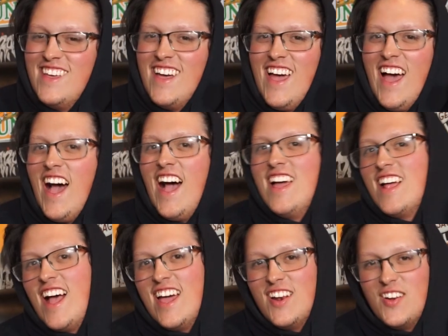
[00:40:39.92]

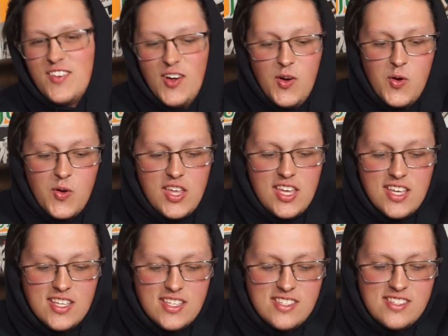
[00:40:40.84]
I don't know who he
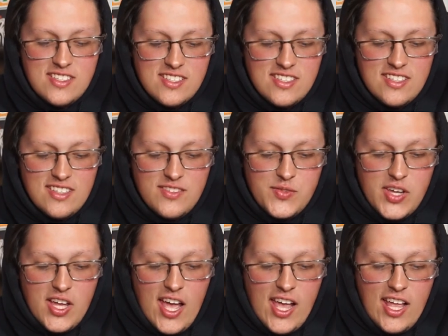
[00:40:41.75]
is,
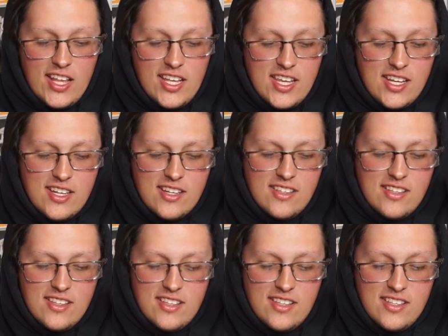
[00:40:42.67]
but I, like,
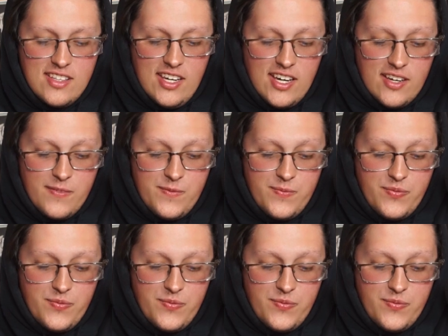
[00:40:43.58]
yeah.